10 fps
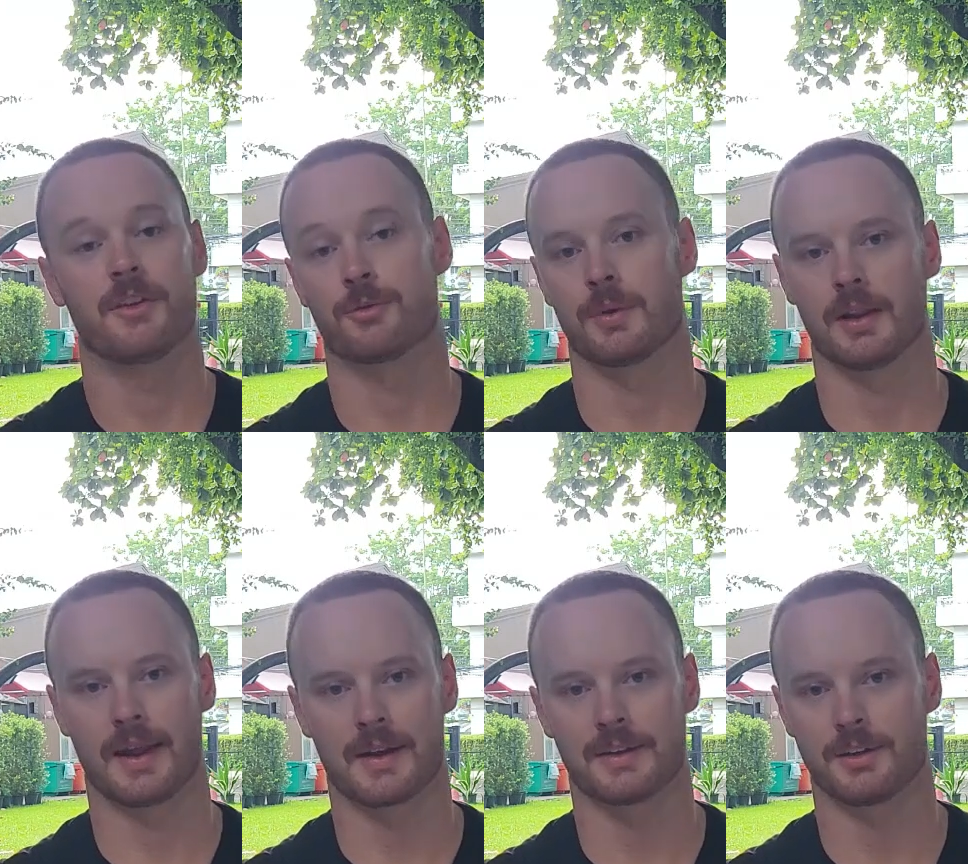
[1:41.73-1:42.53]
this will
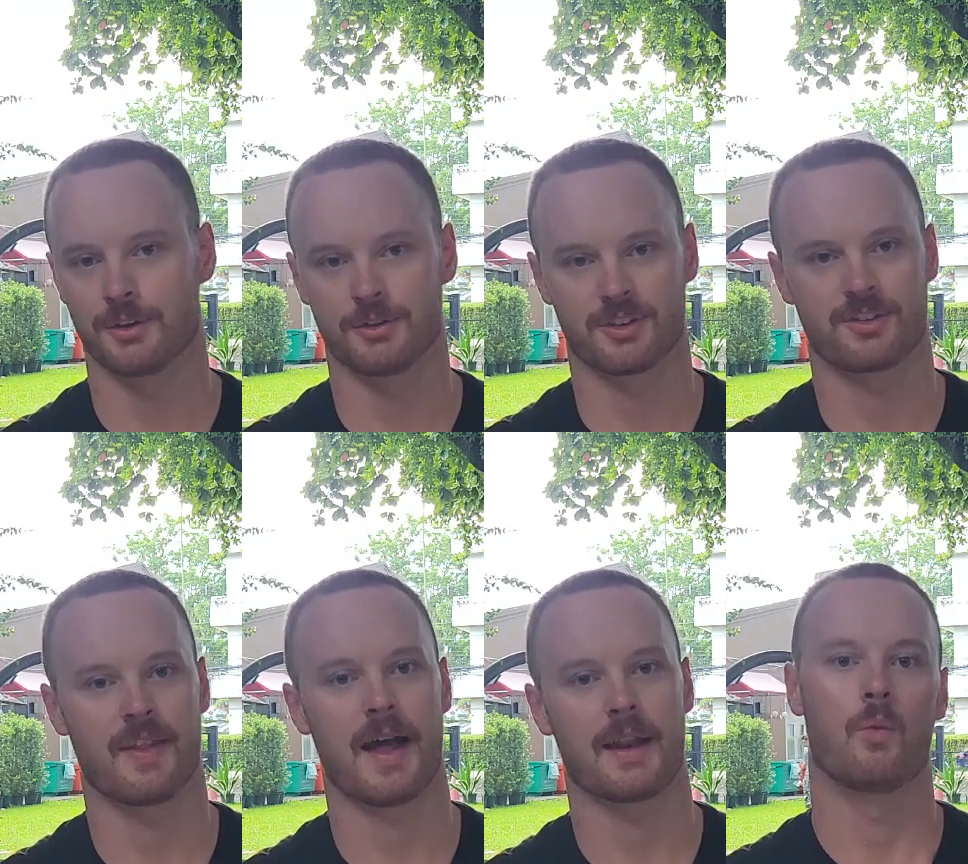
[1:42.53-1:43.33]
allow you to do just
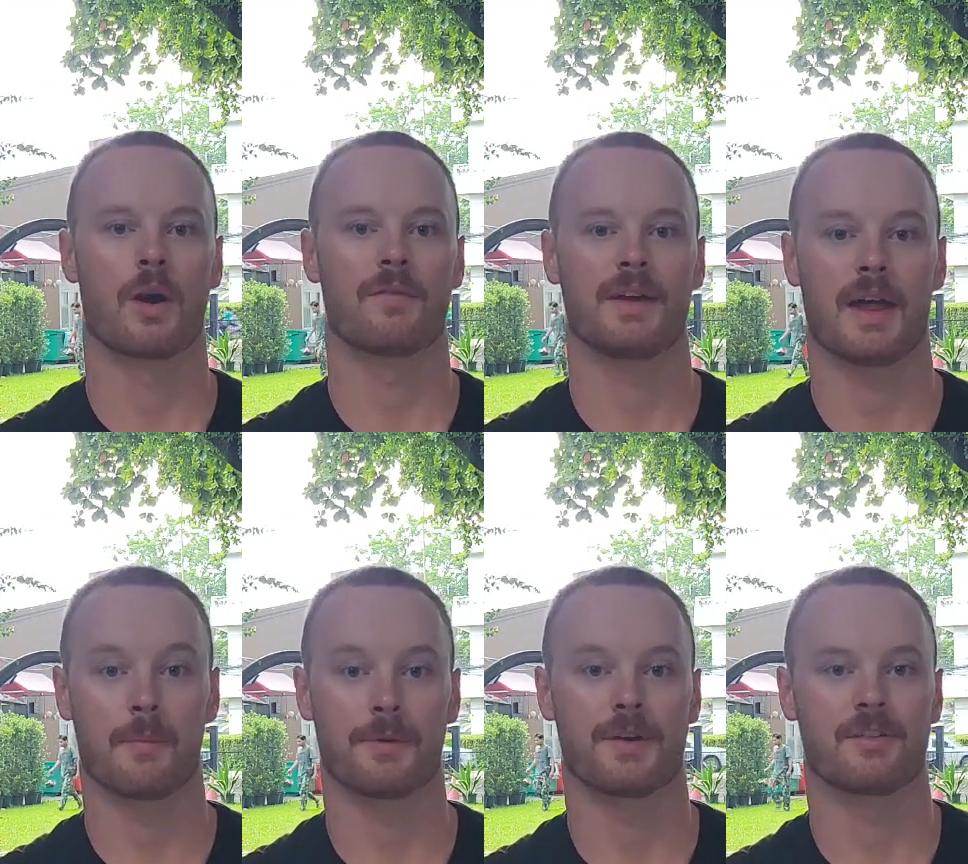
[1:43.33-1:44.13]
that. One of the
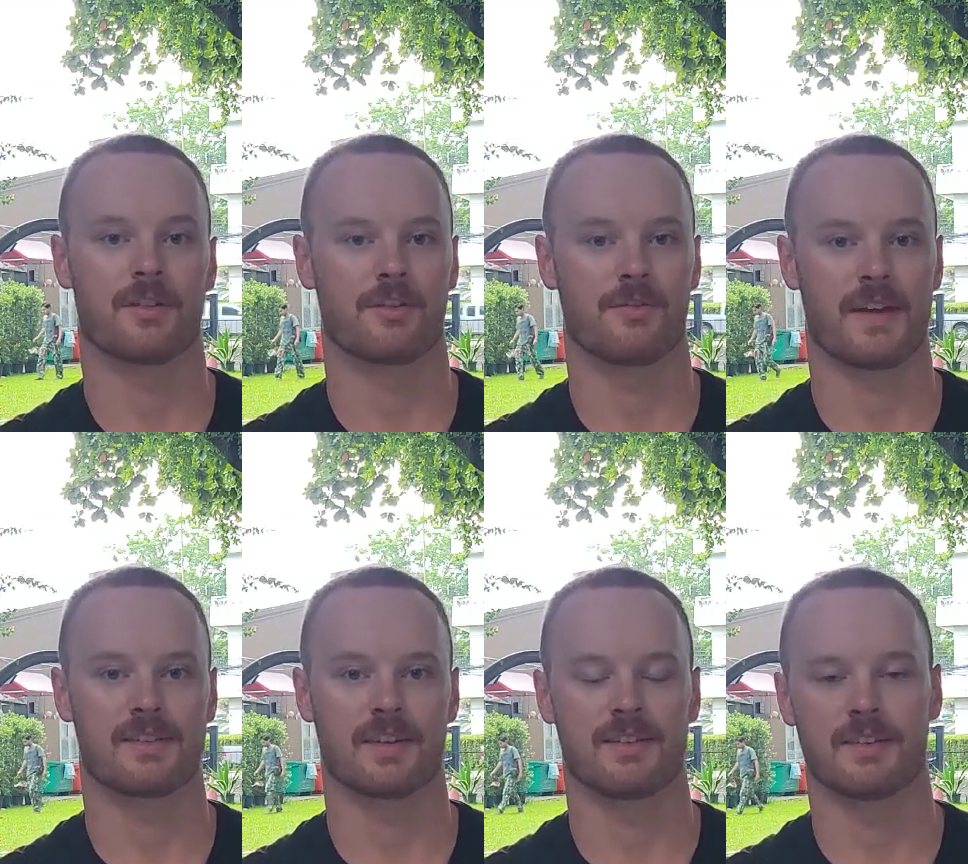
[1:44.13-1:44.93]
other beauties of this
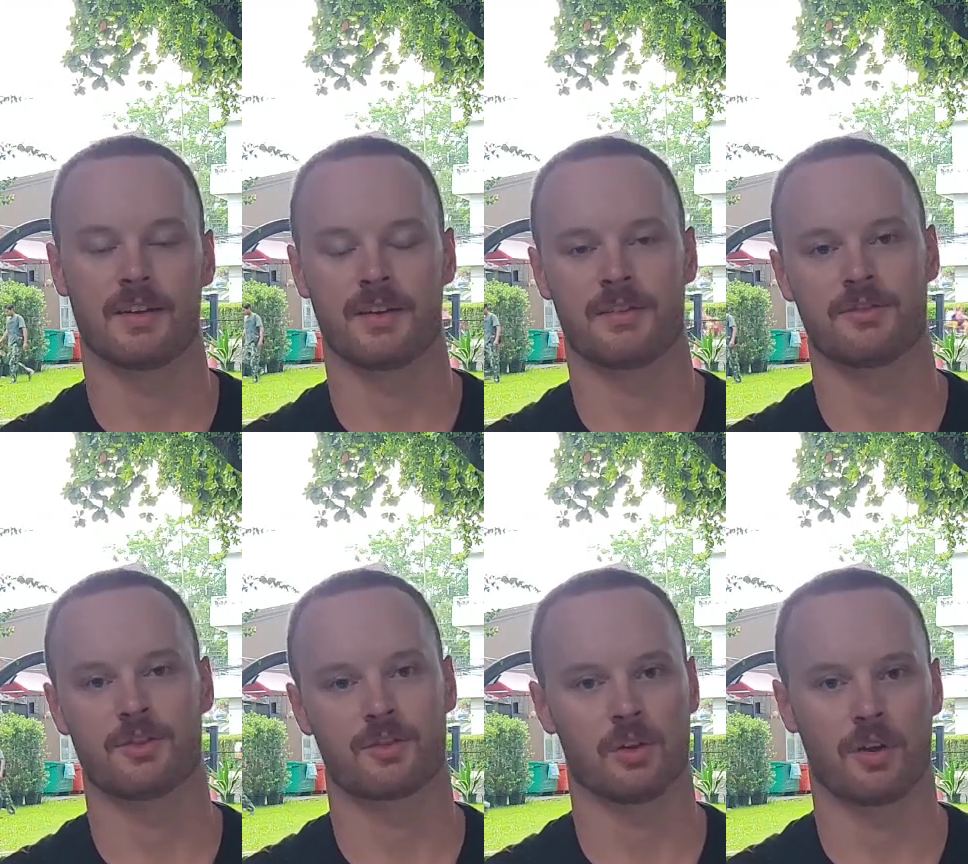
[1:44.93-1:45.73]
visa is that it isn't
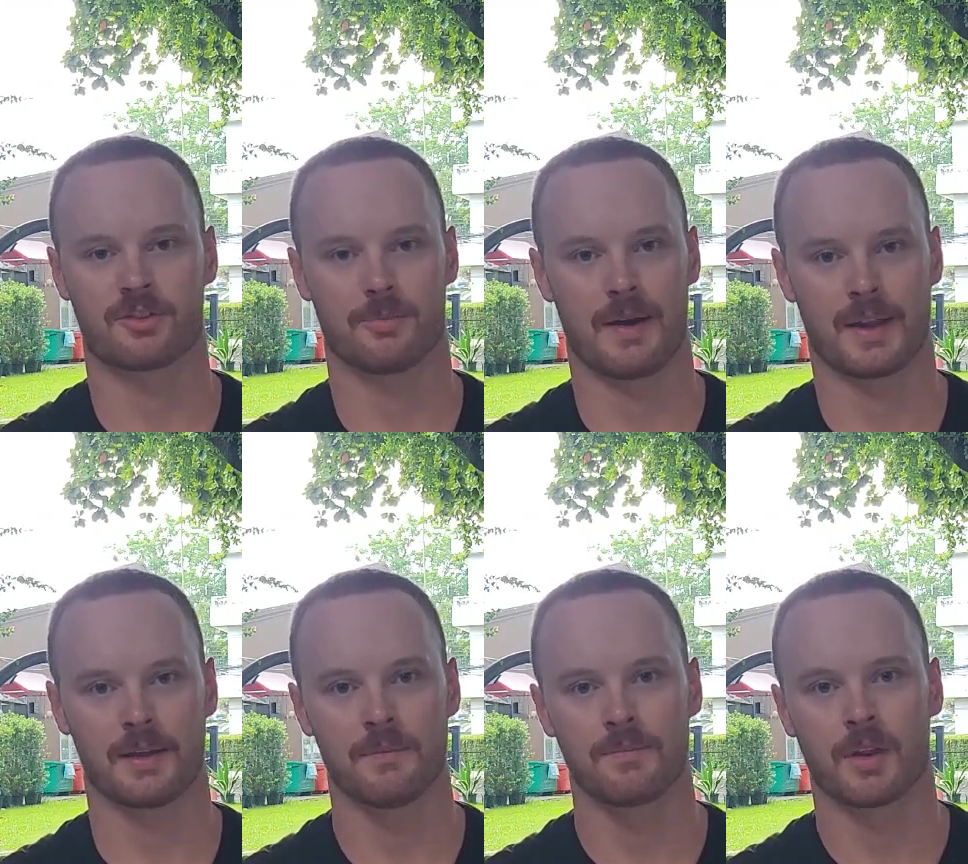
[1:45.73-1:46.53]
just lost money.